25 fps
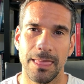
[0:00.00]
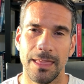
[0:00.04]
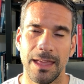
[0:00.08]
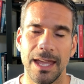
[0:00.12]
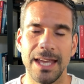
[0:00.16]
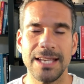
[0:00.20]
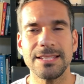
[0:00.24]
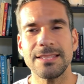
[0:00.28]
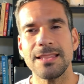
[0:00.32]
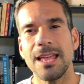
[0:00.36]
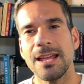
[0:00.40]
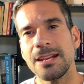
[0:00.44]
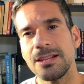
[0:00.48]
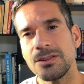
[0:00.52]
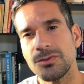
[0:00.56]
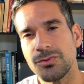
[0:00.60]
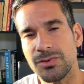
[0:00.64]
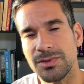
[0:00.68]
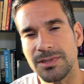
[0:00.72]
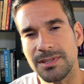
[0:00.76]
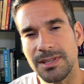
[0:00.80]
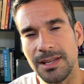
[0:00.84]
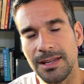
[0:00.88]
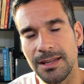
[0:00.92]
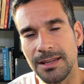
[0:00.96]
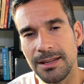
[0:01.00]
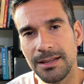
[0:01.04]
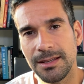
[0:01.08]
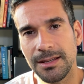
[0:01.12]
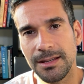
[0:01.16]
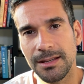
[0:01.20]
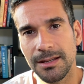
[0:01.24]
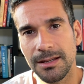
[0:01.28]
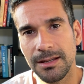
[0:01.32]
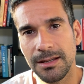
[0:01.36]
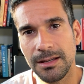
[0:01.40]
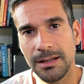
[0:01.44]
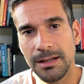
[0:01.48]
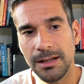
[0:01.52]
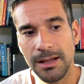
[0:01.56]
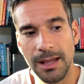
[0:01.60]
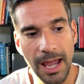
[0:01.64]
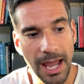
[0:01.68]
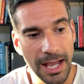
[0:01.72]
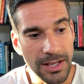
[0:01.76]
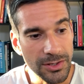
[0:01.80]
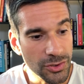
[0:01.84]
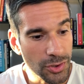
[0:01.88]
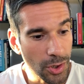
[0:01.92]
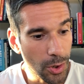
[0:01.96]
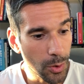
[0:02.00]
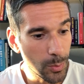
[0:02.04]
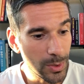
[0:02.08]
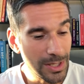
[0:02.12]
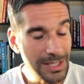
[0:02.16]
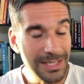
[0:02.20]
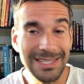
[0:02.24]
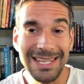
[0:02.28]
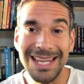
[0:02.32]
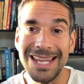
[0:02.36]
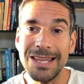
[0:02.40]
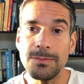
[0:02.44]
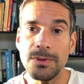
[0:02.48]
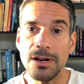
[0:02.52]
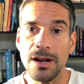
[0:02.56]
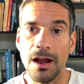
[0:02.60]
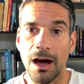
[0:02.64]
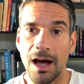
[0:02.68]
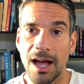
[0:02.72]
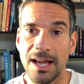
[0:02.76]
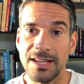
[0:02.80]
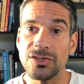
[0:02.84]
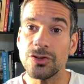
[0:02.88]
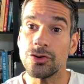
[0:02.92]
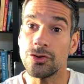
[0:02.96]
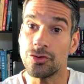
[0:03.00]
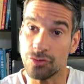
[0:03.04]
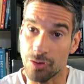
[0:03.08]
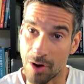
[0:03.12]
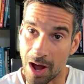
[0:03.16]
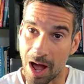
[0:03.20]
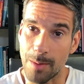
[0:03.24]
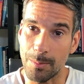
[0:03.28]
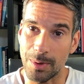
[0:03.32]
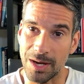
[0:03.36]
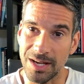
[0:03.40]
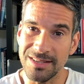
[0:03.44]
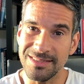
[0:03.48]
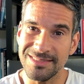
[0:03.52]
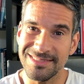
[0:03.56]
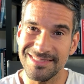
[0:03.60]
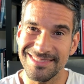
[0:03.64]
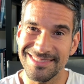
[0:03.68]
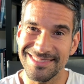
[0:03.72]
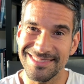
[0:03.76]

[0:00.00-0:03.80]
Isn't that interesting? And so we demonize drama.